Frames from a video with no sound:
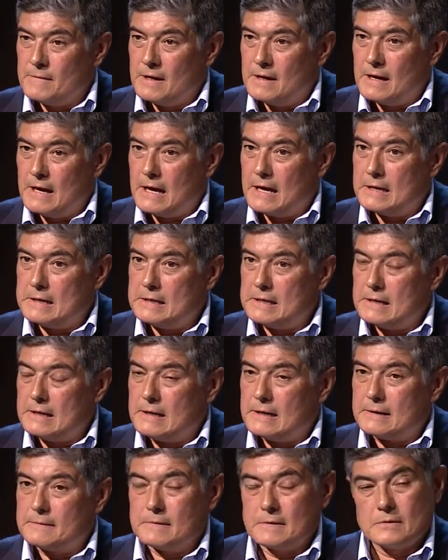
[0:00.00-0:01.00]
And
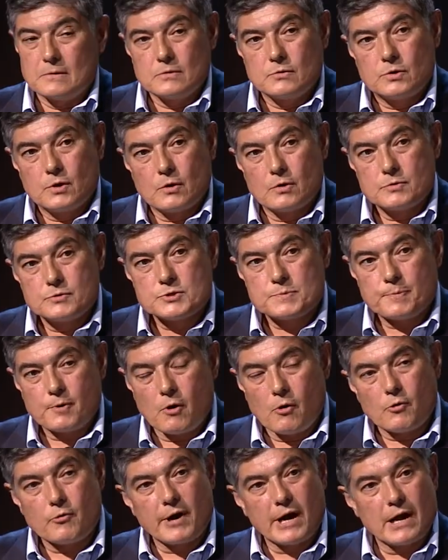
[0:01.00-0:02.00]
those
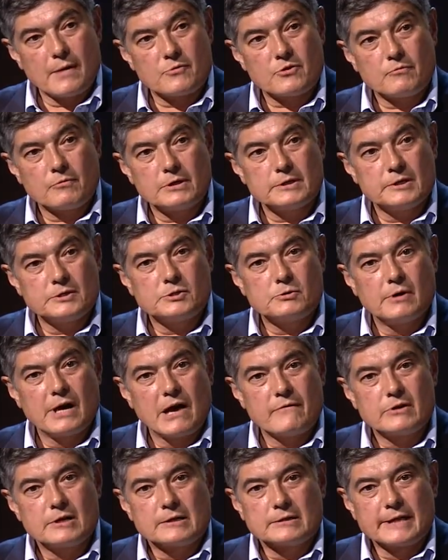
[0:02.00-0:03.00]
programs really do have
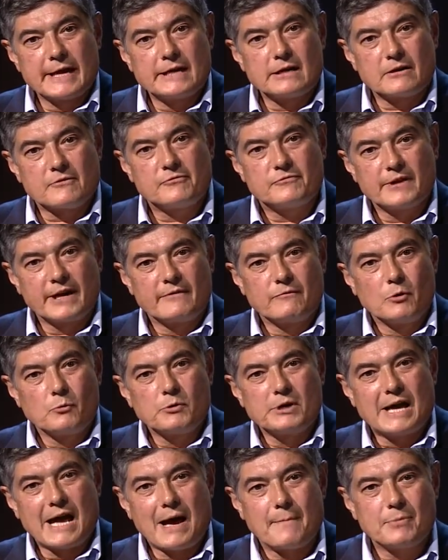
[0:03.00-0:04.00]
an Atlantic flavor. We
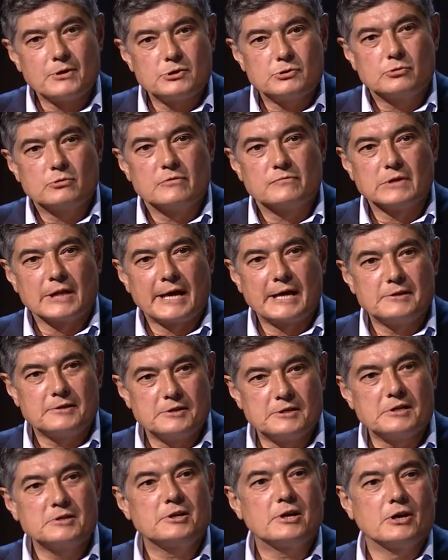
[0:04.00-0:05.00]
happen to have landed
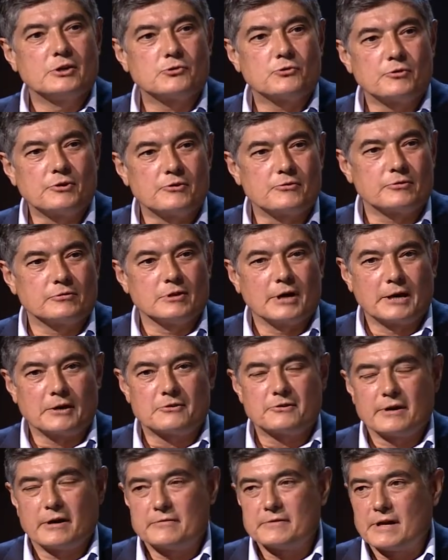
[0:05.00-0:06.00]
in countries like
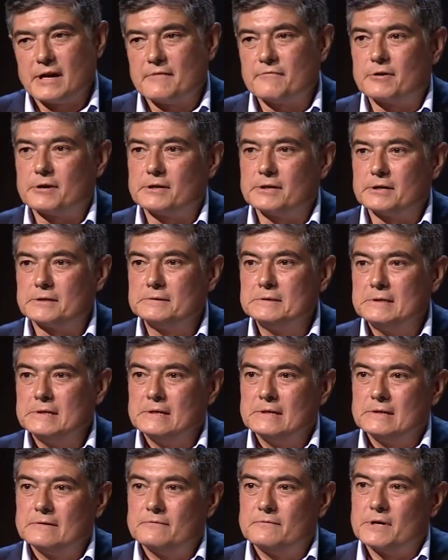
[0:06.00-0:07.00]
South Africa,
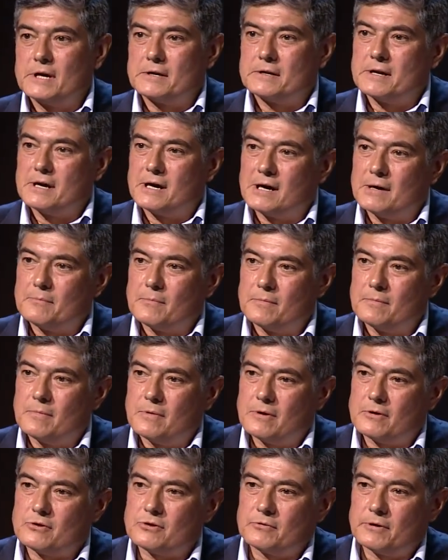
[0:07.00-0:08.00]
Vietnam,
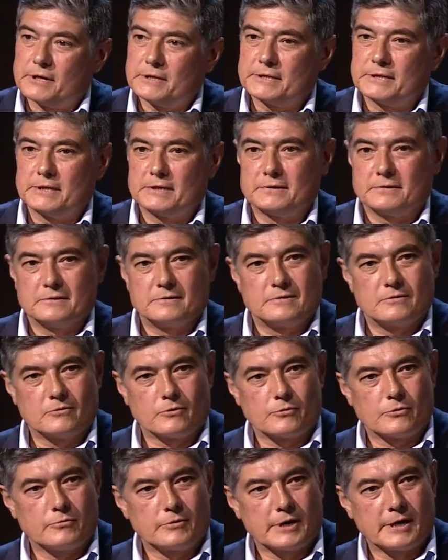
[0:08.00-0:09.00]
Australia,
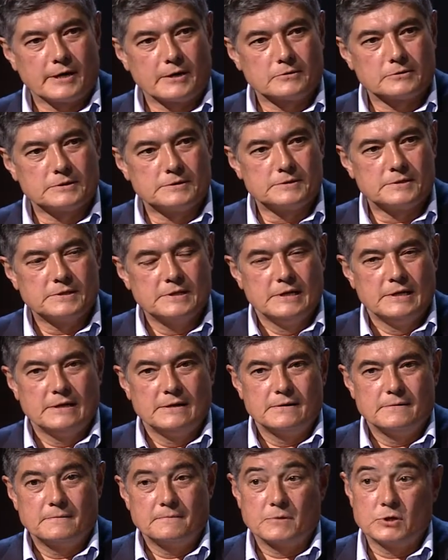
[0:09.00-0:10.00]
Northern Ireland,
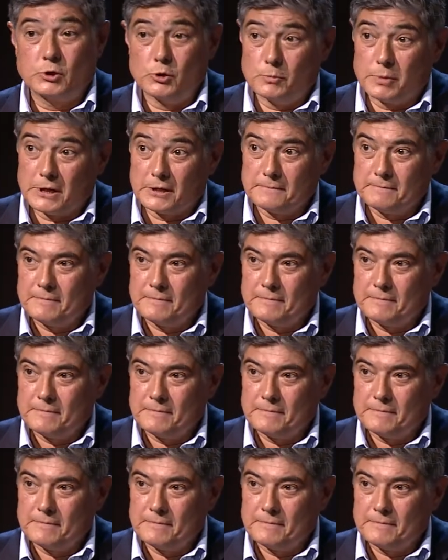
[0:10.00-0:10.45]
Cuba.